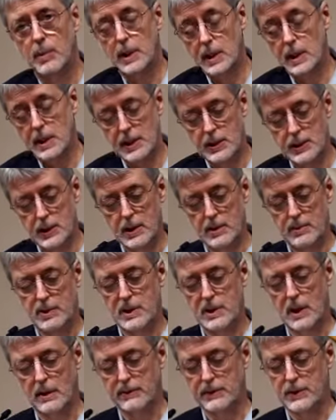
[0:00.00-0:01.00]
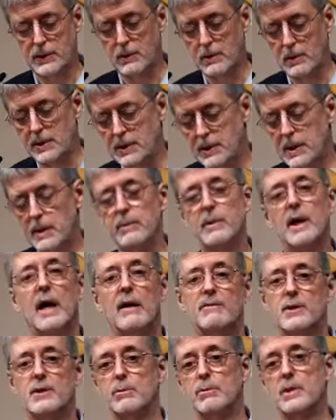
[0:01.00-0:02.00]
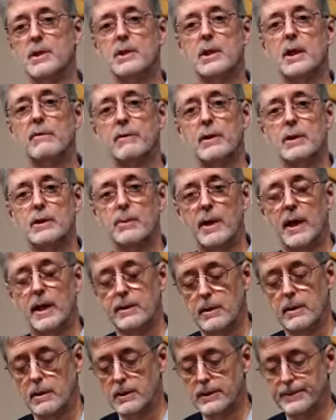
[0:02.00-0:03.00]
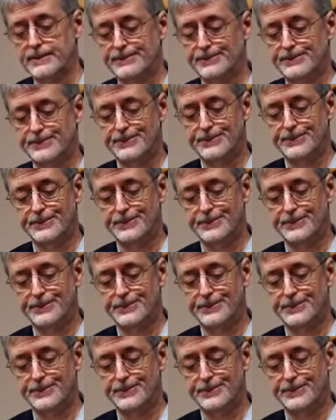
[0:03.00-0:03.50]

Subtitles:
But Nietzsche himself certainly seemed to have some misgivings about this.